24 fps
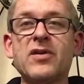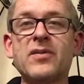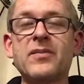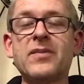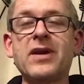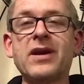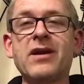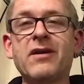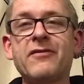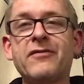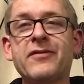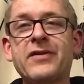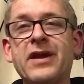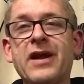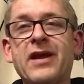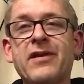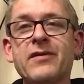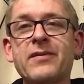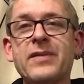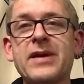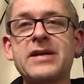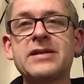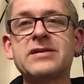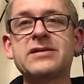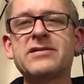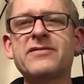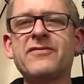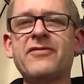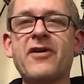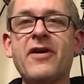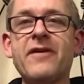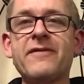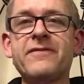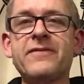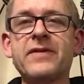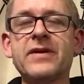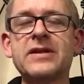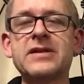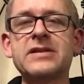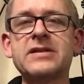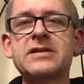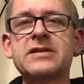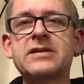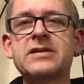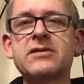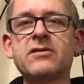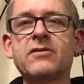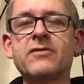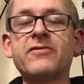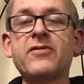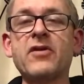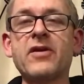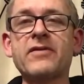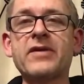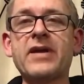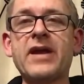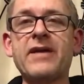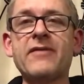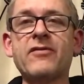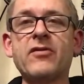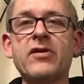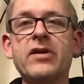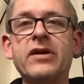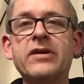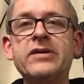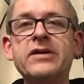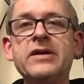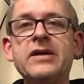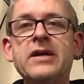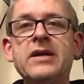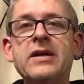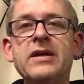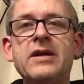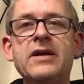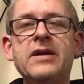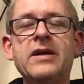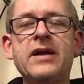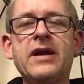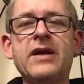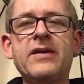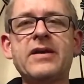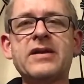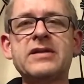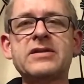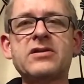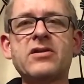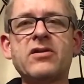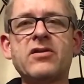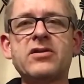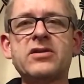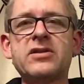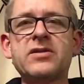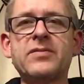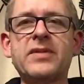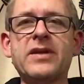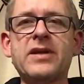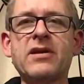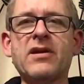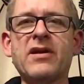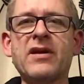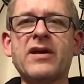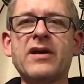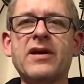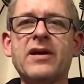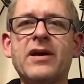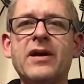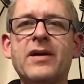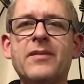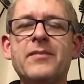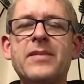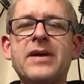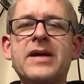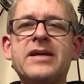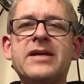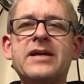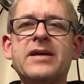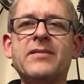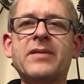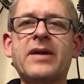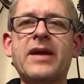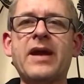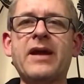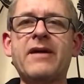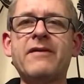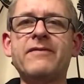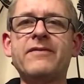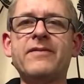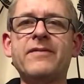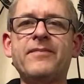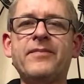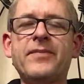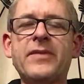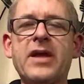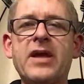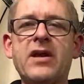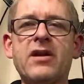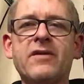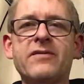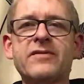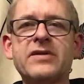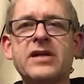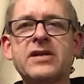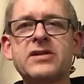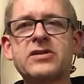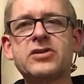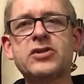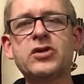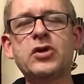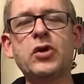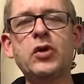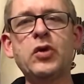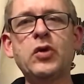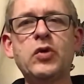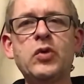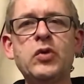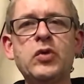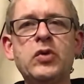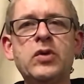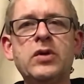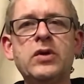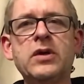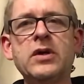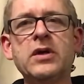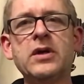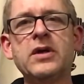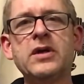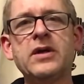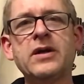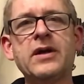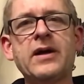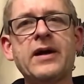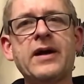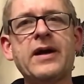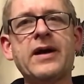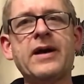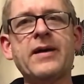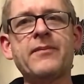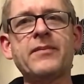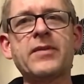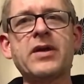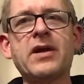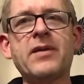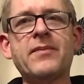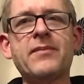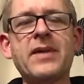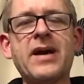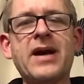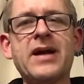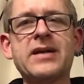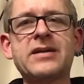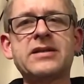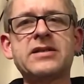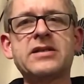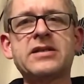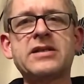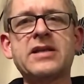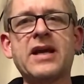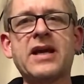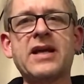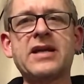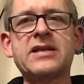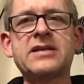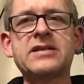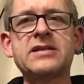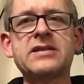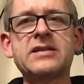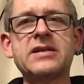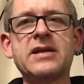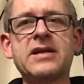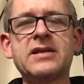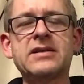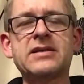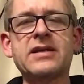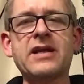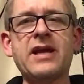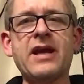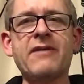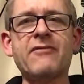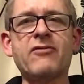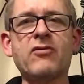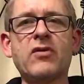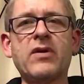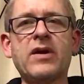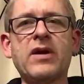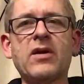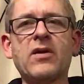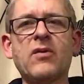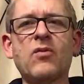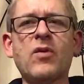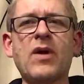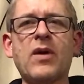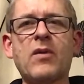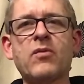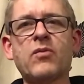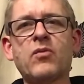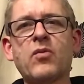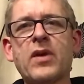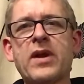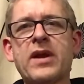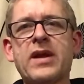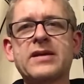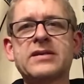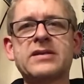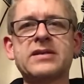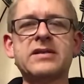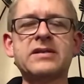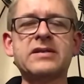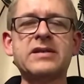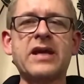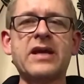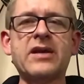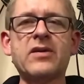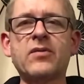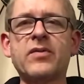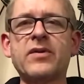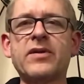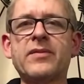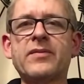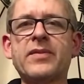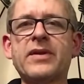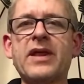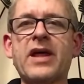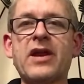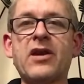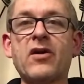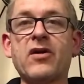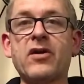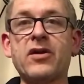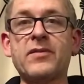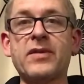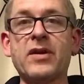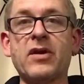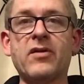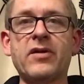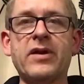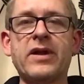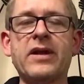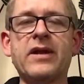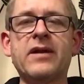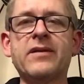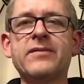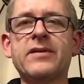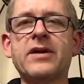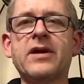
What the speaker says: the middle of the other base, 5 figures or 5 cav on it, and that's going to be like a medium cav. And I've done 2 command stands as cavalry, and one has a standard with it, but they're not going to be on here.